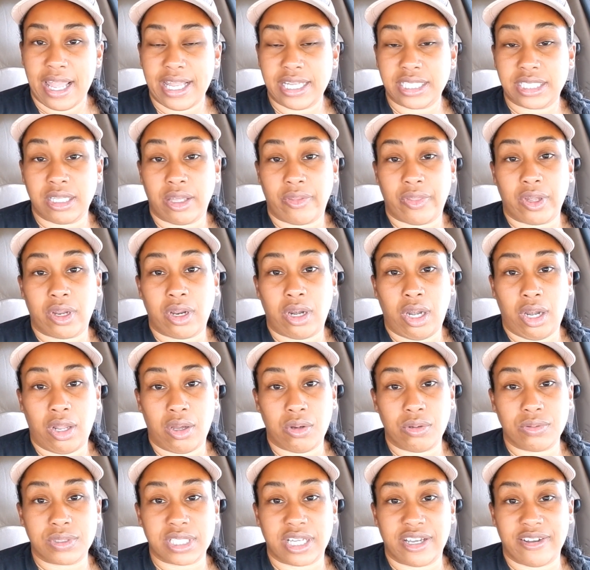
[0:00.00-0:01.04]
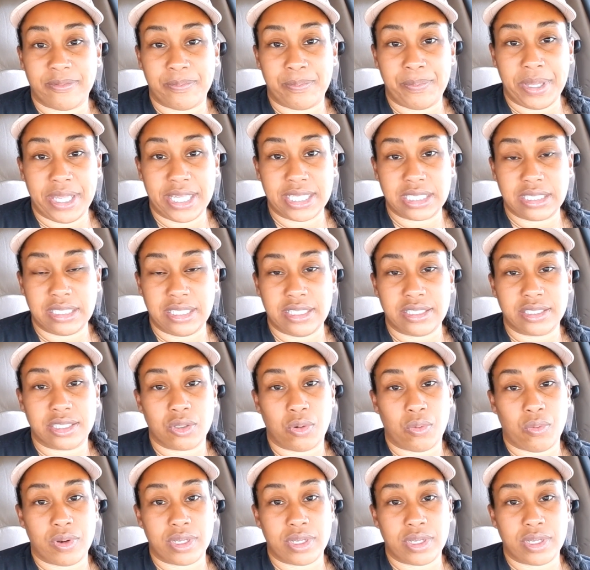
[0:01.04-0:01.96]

until the close of business